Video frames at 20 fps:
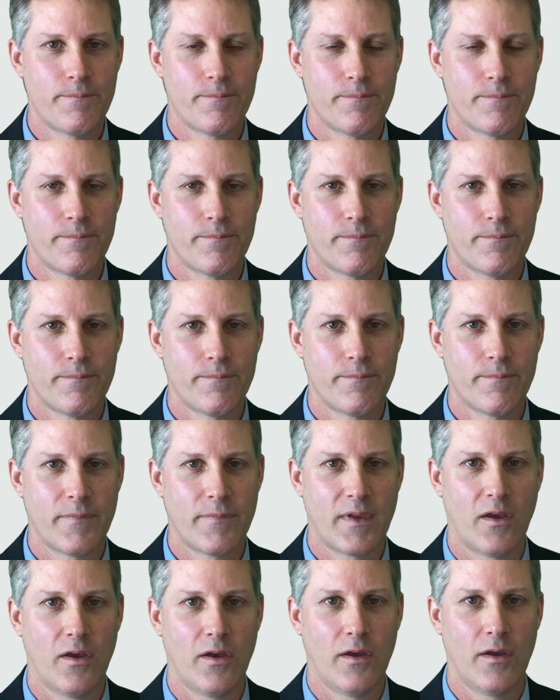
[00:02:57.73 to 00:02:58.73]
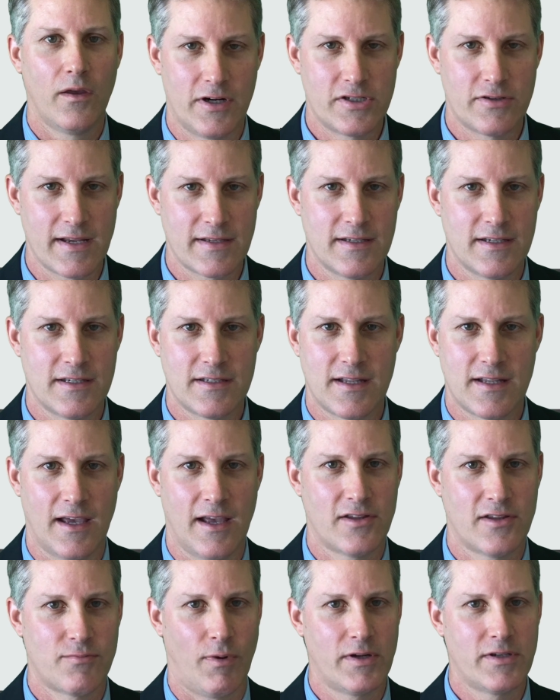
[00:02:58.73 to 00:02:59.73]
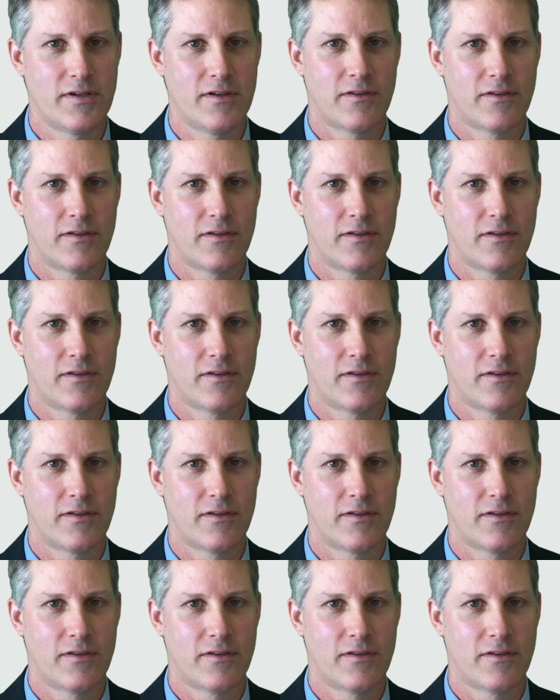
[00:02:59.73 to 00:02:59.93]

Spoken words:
whatever your address is. Let's say it's 123